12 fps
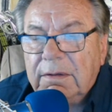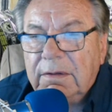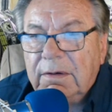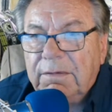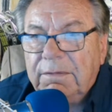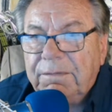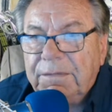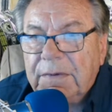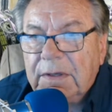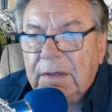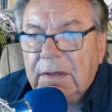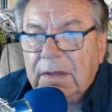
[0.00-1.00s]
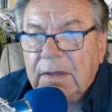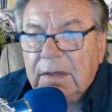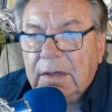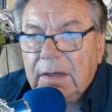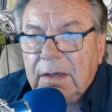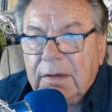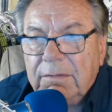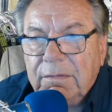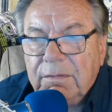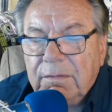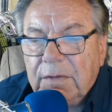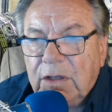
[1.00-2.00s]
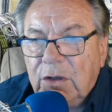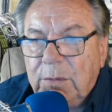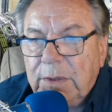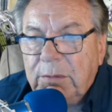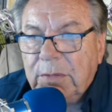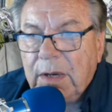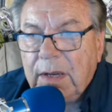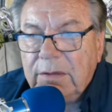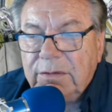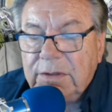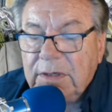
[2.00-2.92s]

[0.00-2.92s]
So aluminum rods,